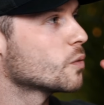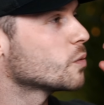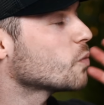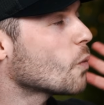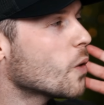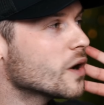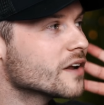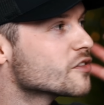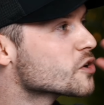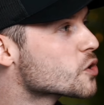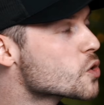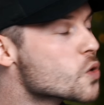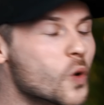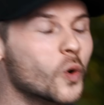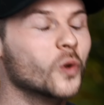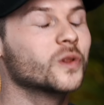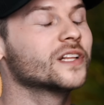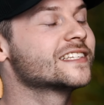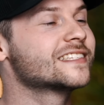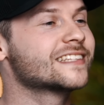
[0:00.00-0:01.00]
one of the
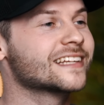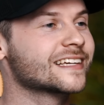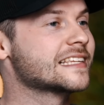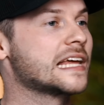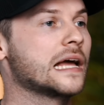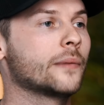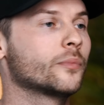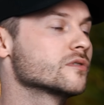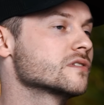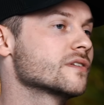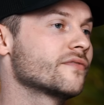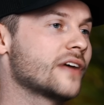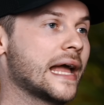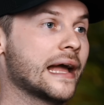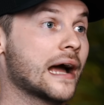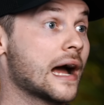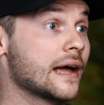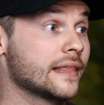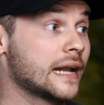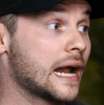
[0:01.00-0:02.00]
coolest examples of
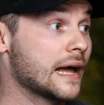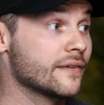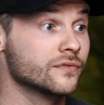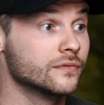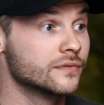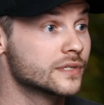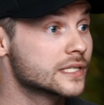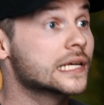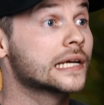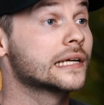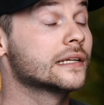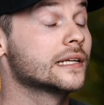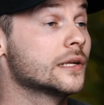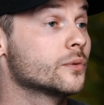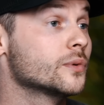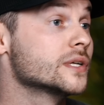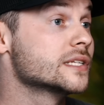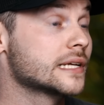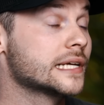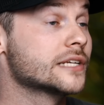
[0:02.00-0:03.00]
ai that i've seen
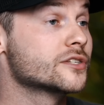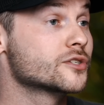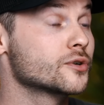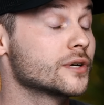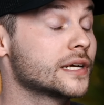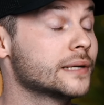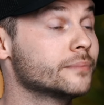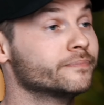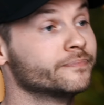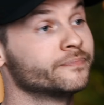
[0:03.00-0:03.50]
in recent history